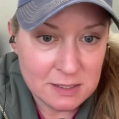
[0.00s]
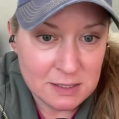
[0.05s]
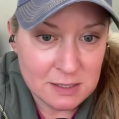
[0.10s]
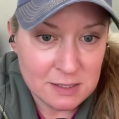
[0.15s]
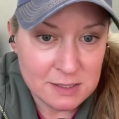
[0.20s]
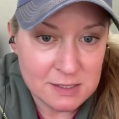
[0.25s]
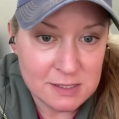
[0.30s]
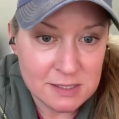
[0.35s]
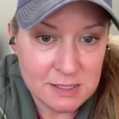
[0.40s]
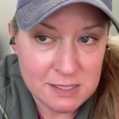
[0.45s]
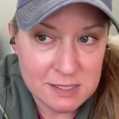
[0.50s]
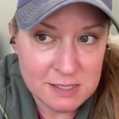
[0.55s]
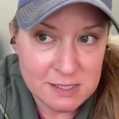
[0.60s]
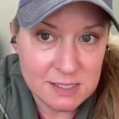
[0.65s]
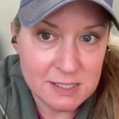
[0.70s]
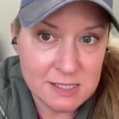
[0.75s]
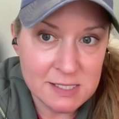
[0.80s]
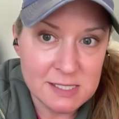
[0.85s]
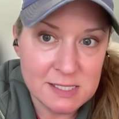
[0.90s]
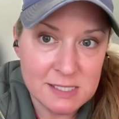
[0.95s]

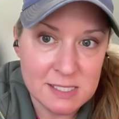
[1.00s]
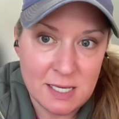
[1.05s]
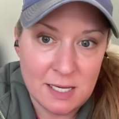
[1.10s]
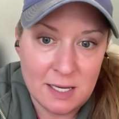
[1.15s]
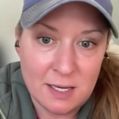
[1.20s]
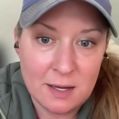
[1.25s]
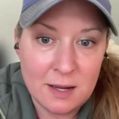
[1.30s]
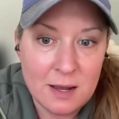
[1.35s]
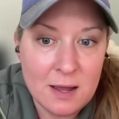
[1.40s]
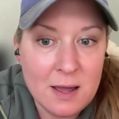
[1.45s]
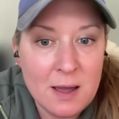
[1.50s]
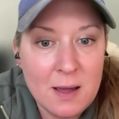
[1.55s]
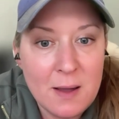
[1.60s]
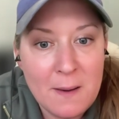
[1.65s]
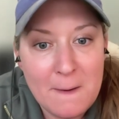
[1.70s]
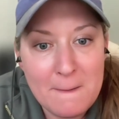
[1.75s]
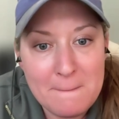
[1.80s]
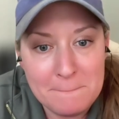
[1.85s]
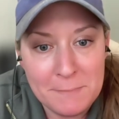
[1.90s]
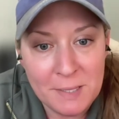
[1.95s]
Consistency
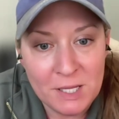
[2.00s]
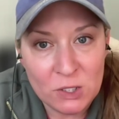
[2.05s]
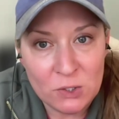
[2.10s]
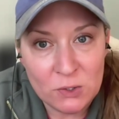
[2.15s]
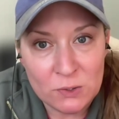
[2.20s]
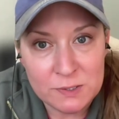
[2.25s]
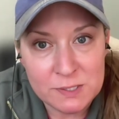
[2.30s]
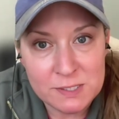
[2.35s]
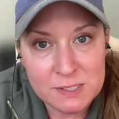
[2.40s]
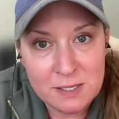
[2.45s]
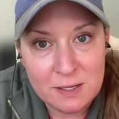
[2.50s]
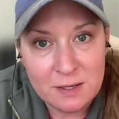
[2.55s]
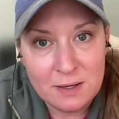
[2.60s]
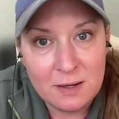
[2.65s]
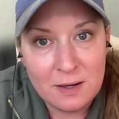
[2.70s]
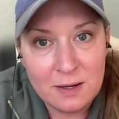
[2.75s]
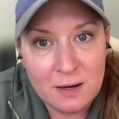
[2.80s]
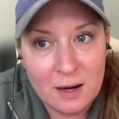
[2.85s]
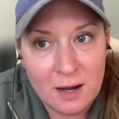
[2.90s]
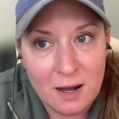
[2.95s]
builds
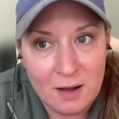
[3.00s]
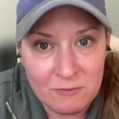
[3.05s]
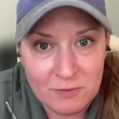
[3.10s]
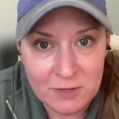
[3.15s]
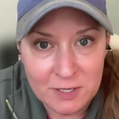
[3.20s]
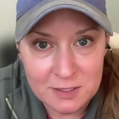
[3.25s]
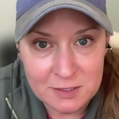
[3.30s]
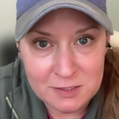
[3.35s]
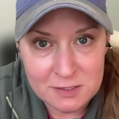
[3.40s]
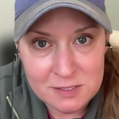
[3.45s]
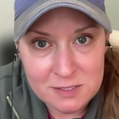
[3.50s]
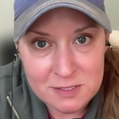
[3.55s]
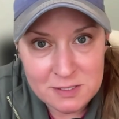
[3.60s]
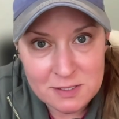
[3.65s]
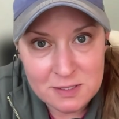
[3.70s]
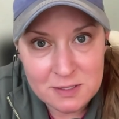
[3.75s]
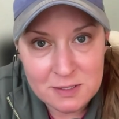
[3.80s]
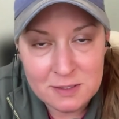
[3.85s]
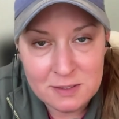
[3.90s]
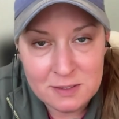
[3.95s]
confidence.